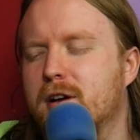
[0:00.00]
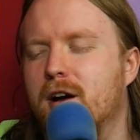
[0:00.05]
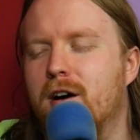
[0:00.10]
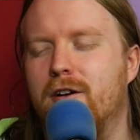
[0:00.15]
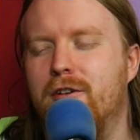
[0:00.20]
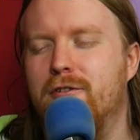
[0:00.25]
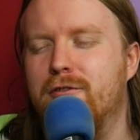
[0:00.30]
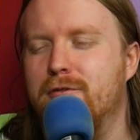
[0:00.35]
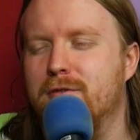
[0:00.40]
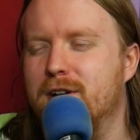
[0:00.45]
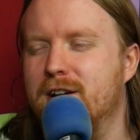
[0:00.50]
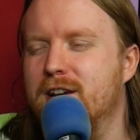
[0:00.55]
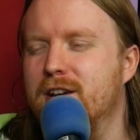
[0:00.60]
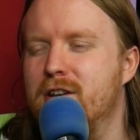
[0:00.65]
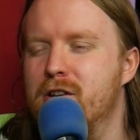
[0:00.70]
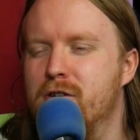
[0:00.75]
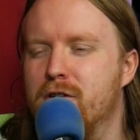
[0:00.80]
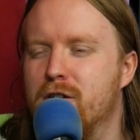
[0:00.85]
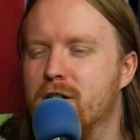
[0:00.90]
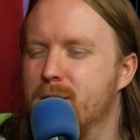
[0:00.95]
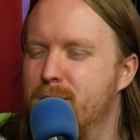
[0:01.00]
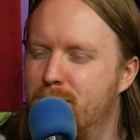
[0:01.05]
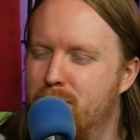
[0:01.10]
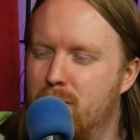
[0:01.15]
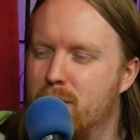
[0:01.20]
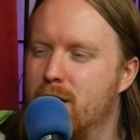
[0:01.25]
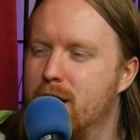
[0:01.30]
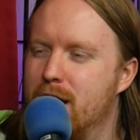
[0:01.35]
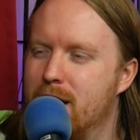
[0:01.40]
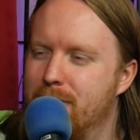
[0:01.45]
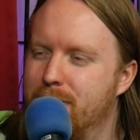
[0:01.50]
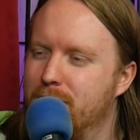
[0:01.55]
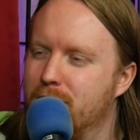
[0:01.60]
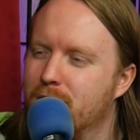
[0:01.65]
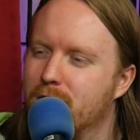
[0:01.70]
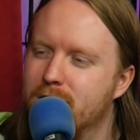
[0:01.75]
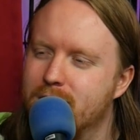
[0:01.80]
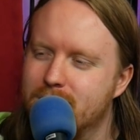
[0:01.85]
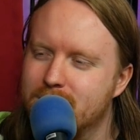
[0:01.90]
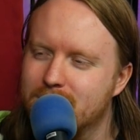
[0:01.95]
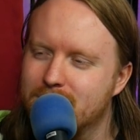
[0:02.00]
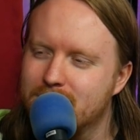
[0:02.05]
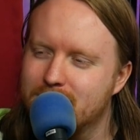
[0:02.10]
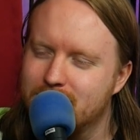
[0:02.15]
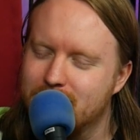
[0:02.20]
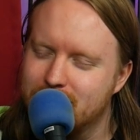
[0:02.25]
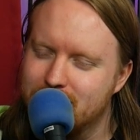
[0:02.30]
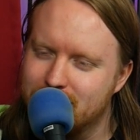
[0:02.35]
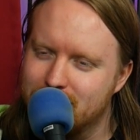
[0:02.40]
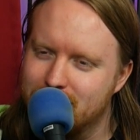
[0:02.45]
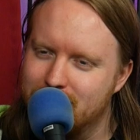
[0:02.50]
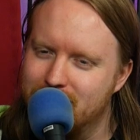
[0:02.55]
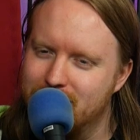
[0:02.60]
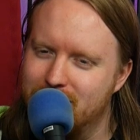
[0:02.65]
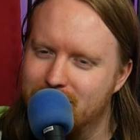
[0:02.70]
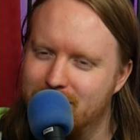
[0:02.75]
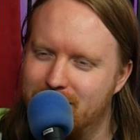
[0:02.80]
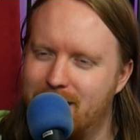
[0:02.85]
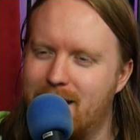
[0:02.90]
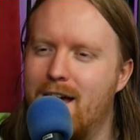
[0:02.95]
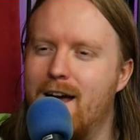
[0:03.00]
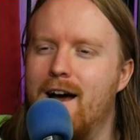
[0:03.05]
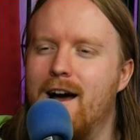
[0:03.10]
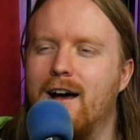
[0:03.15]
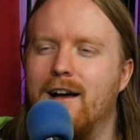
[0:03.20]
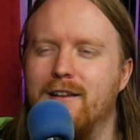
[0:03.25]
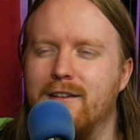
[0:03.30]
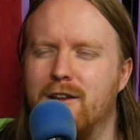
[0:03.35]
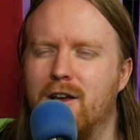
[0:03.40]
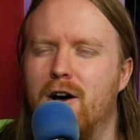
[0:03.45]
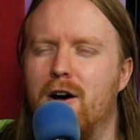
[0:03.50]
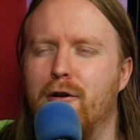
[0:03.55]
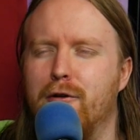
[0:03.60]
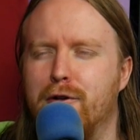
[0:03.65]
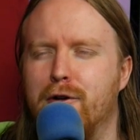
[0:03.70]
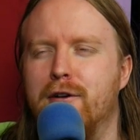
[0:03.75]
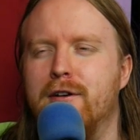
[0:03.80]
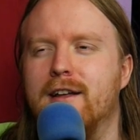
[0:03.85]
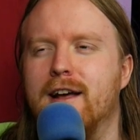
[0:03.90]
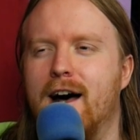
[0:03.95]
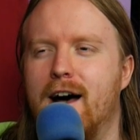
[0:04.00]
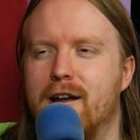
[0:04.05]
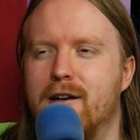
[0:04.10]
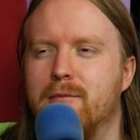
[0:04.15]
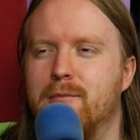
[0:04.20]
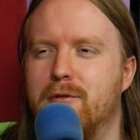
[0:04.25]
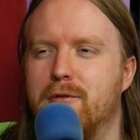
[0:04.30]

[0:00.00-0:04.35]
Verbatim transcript: country in Europe, whatever. Yeah, no, you're not a